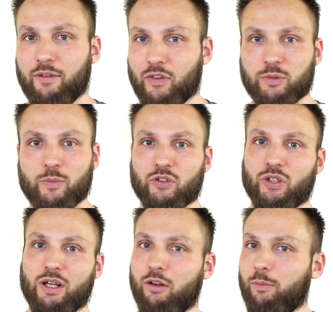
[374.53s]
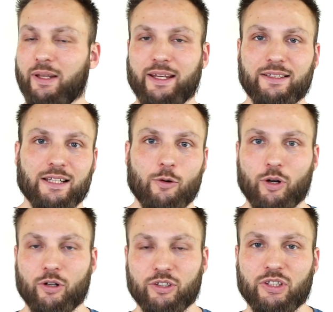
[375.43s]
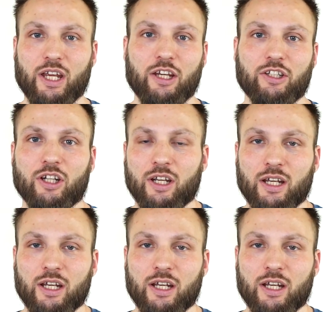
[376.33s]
If it's music, I'll play it somewhere on stage.